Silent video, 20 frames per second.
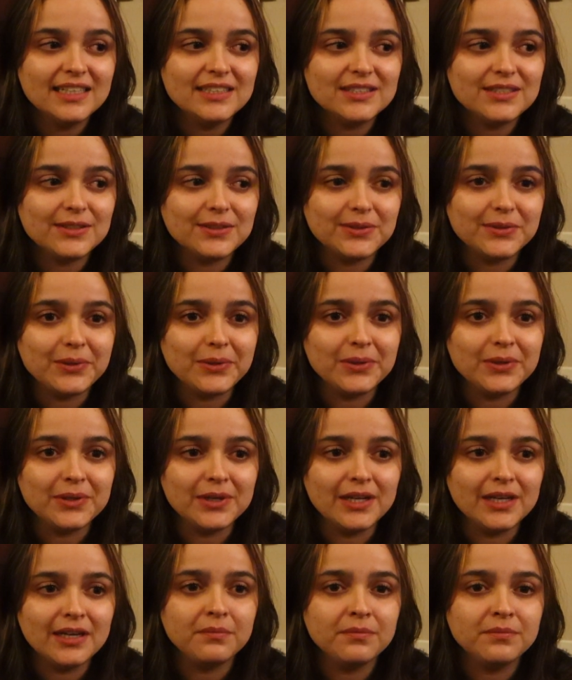
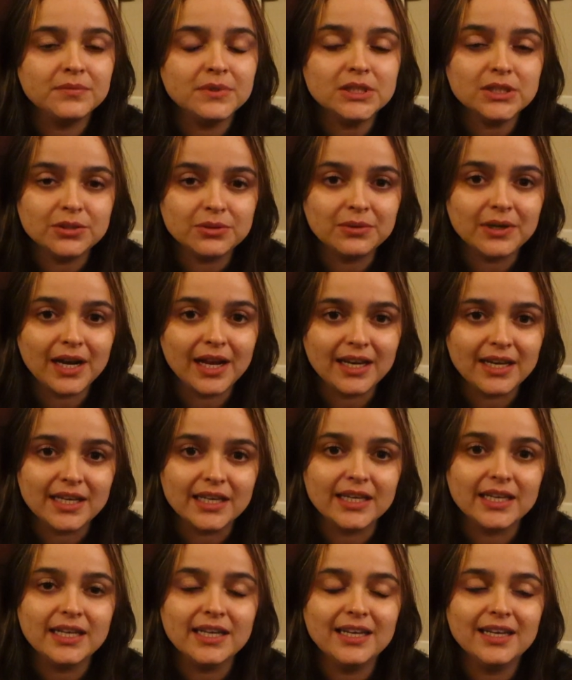to do what I
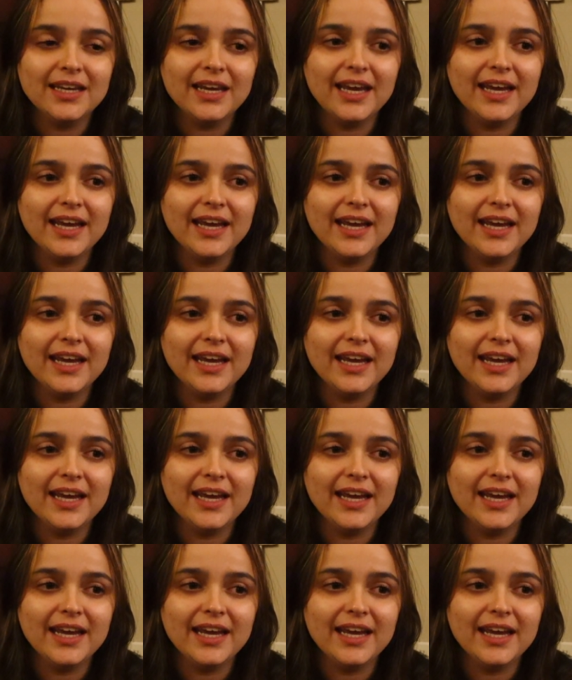did.